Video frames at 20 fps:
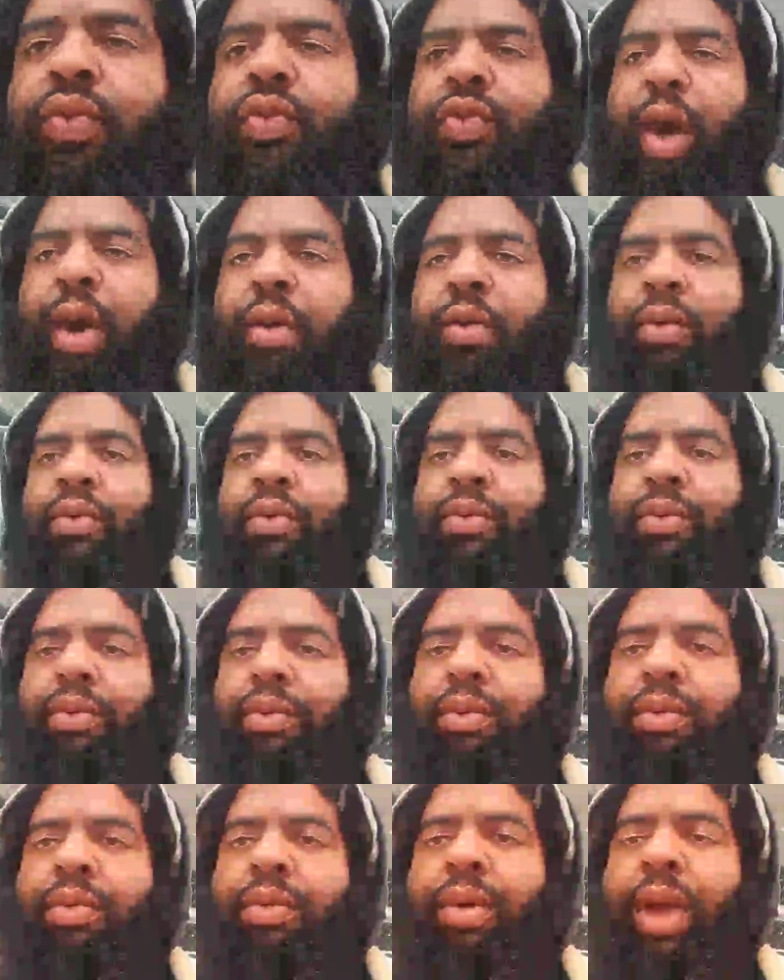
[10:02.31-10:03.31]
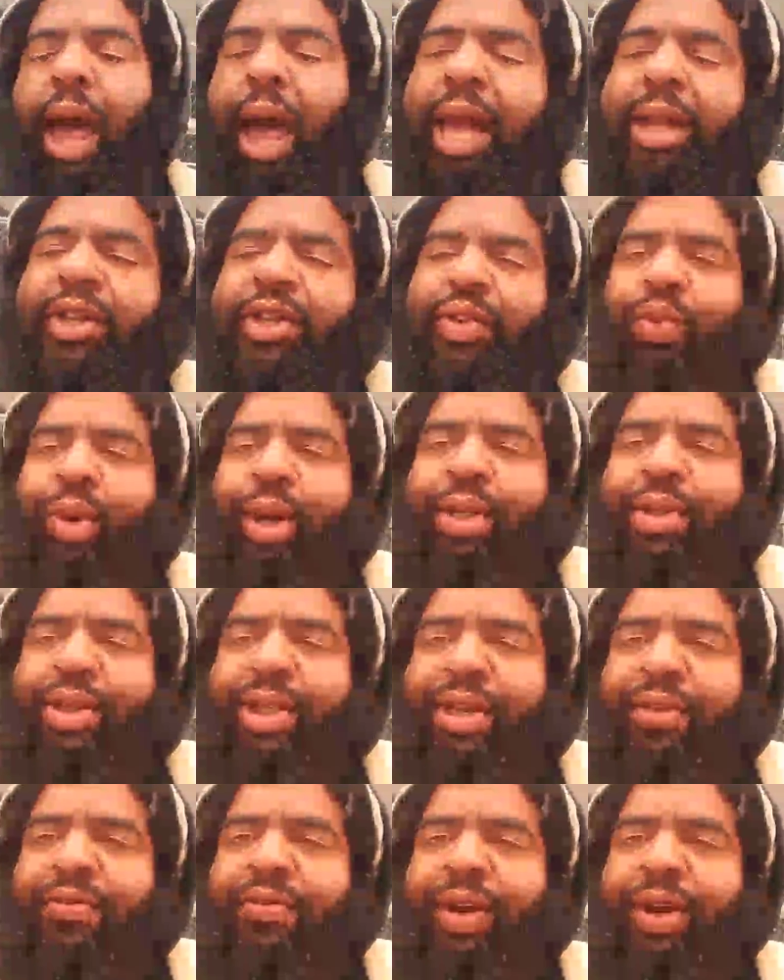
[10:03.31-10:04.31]
So, I just wanted
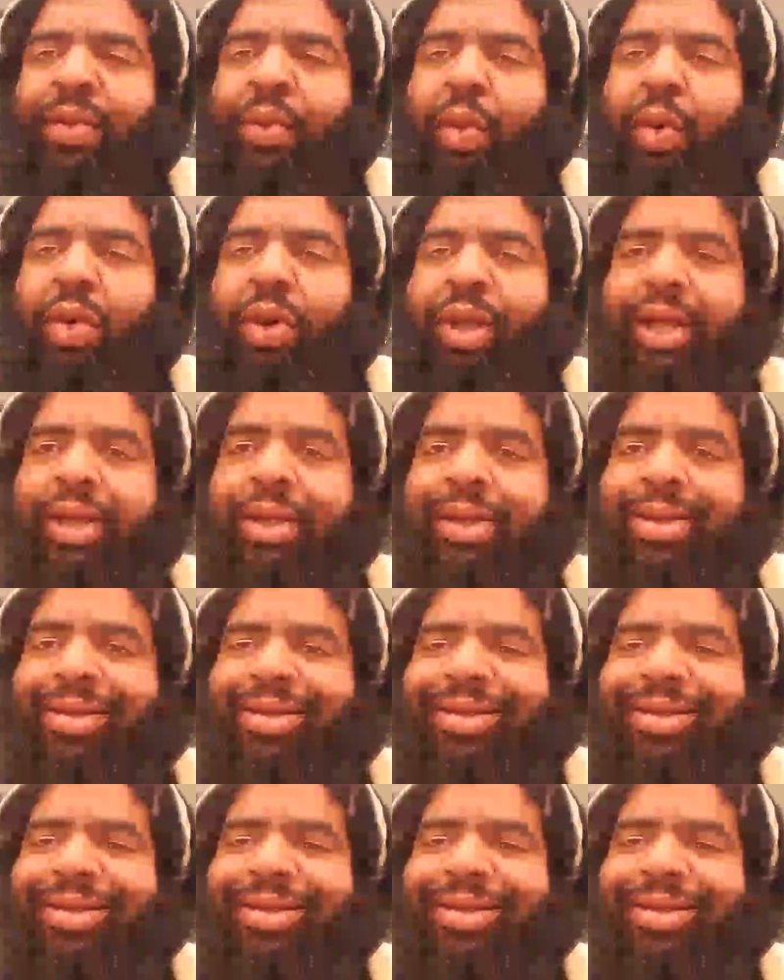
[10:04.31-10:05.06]
to give fair warning